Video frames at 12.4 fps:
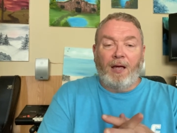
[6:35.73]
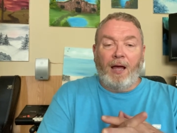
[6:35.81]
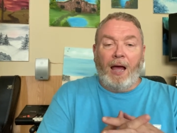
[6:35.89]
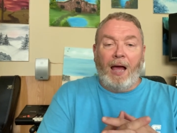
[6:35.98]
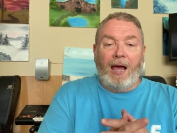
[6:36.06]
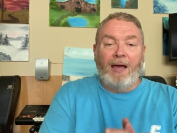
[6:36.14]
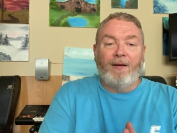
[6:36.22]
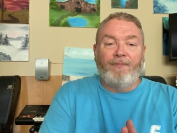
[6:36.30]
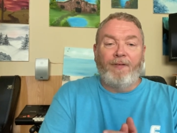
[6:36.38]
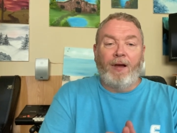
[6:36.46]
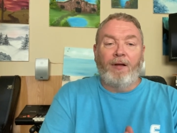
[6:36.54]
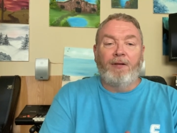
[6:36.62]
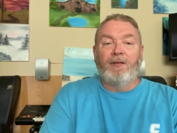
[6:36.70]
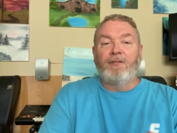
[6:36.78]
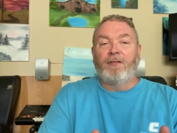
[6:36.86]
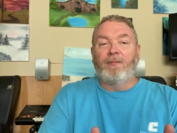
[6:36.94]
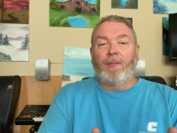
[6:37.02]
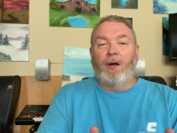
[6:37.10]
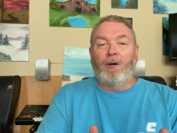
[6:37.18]
I have found, this
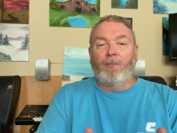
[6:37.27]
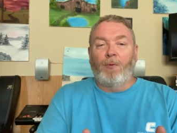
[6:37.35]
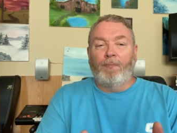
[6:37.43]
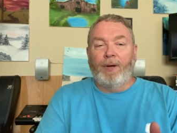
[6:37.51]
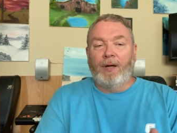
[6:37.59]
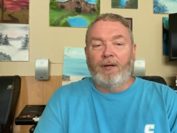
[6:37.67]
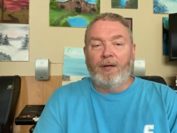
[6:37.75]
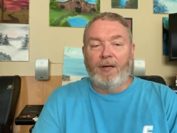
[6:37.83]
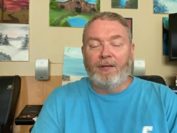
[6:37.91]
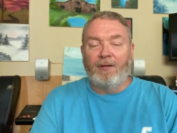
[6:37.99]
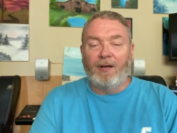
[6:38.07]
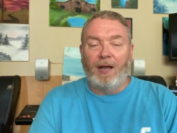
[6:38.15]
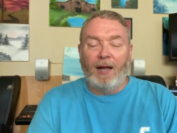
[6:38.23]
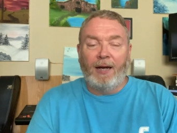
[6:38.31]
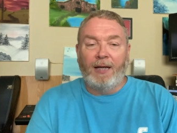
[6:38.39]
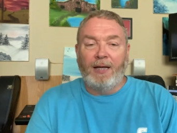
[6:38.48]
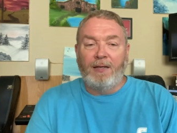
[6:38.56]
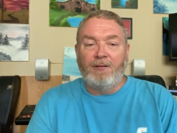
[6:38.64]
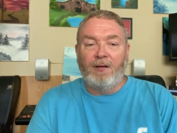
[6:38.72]
is my humble opinion, it's a lot
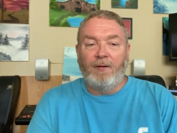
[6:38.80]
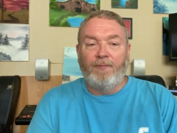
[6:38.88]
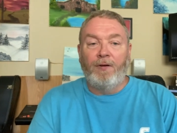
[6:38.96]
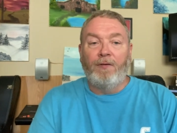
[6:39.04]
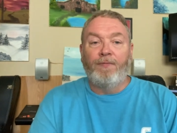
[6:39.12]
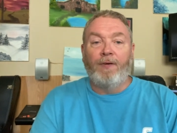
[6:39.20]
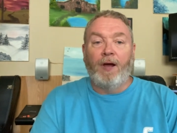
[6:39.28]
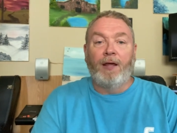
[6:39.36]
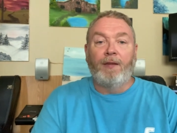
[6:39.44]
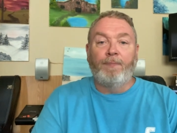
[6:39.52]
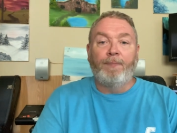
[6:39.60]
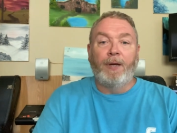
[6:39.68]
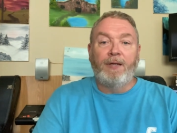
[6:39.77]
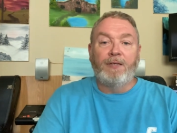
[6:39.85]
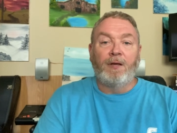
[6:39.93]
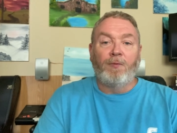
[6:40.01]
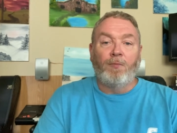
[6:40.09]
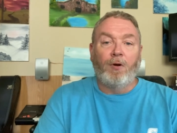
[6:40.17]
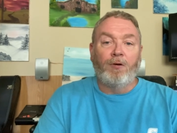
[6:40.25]
easier if you find the piece
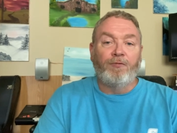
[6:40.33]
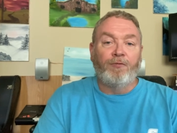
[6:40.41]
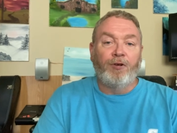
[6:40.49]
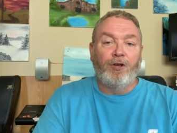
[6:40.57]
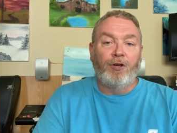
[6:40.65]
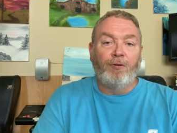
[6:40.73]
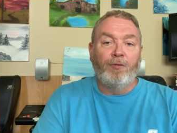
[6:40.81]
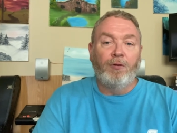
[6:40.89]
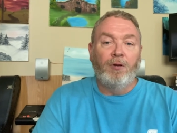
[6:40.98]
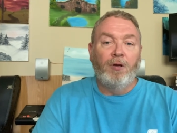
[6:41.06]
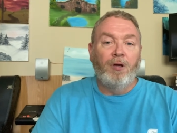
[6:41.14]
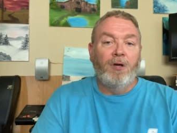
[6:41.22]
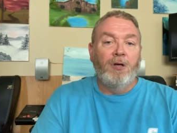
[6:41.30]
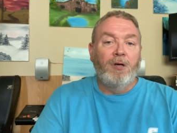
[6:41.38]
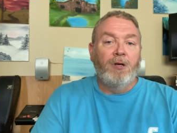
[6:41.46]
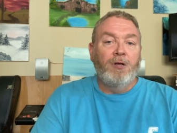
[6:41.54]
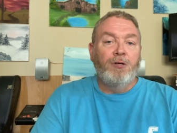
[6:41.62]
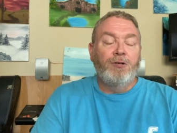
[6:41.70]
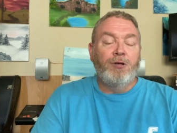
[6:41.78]
that works for you
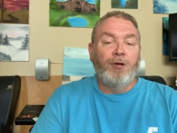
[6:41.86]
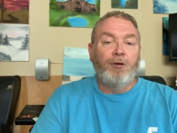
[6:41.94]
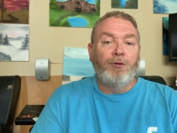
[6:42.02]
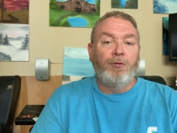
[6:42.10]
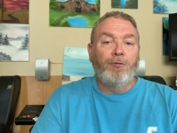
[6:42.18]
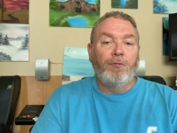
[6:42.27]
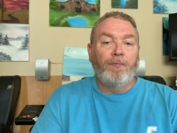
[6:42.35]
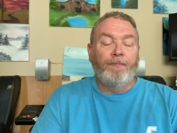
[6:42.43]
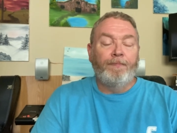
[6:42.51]
to